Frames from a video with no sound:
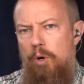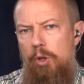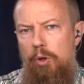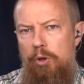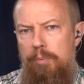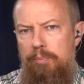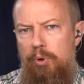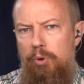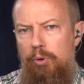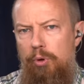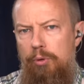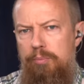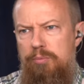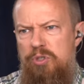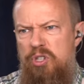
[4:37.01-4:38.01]
Although the
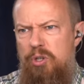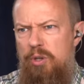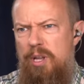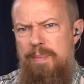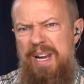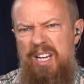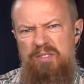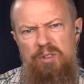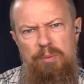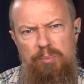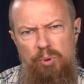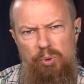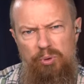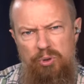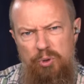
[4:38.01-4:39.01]
Pearl Two, they may ask for the
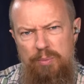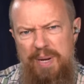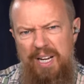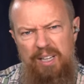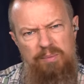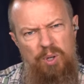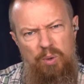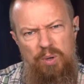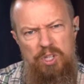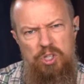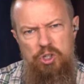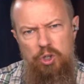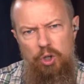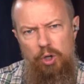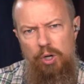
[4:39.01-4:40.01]
Pearl Two back. I'm not quite
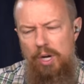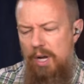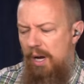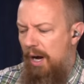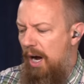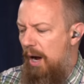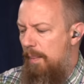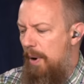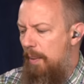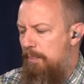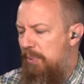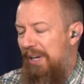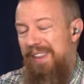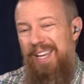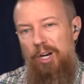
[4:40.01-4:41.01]
sure, um,
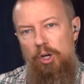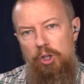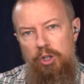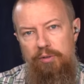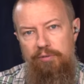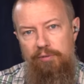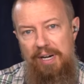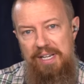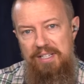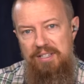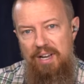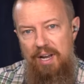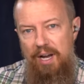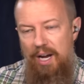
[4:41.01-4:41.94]
but they are good friends.